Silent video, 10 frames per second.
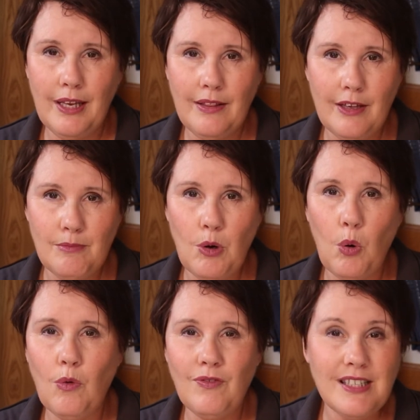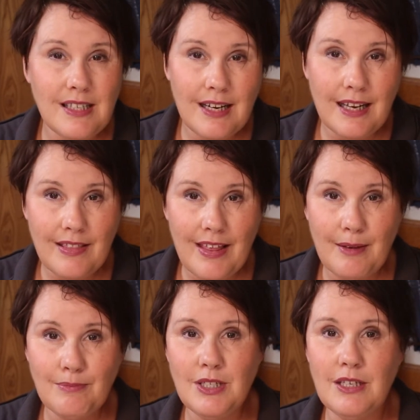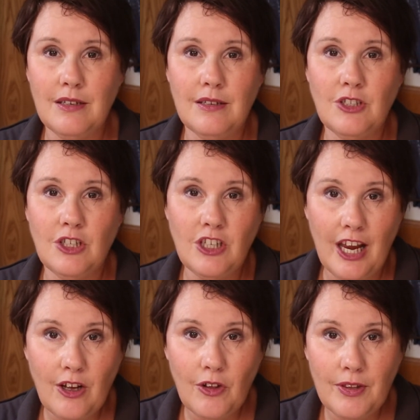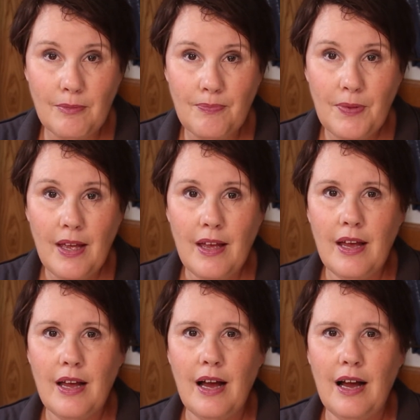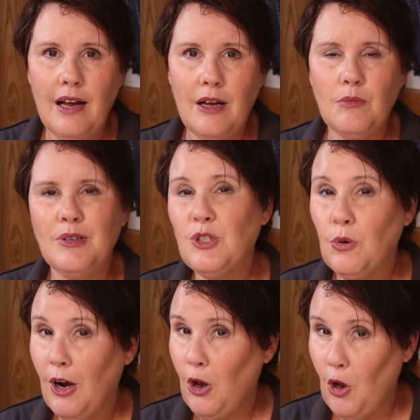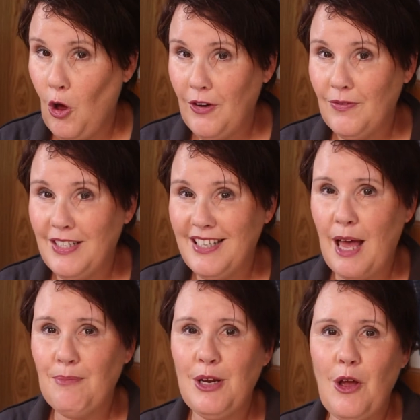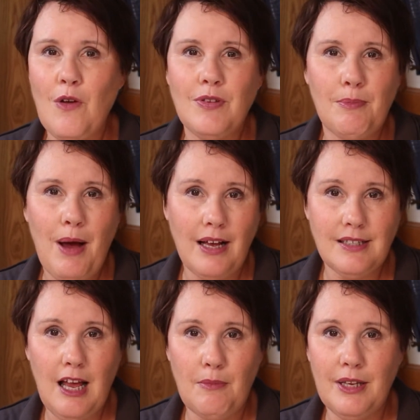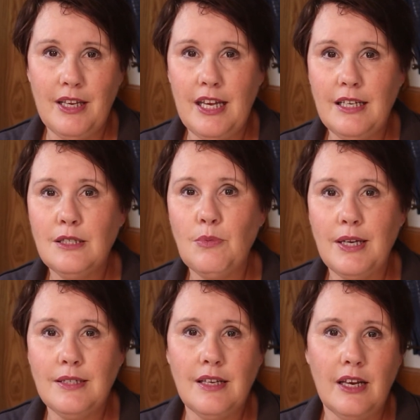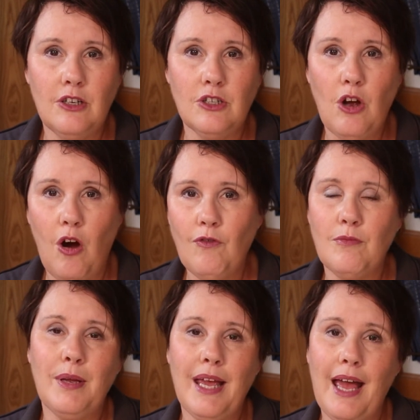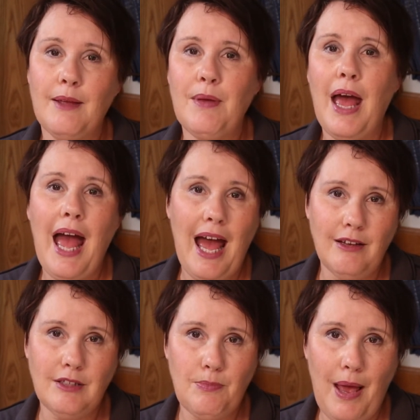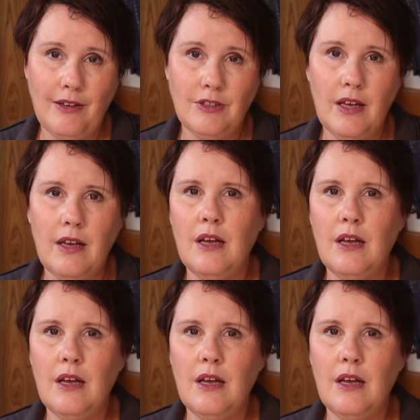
them or visiting them to check on them. We saw a lot of this happening over the past couple of years, where seniors often became housebound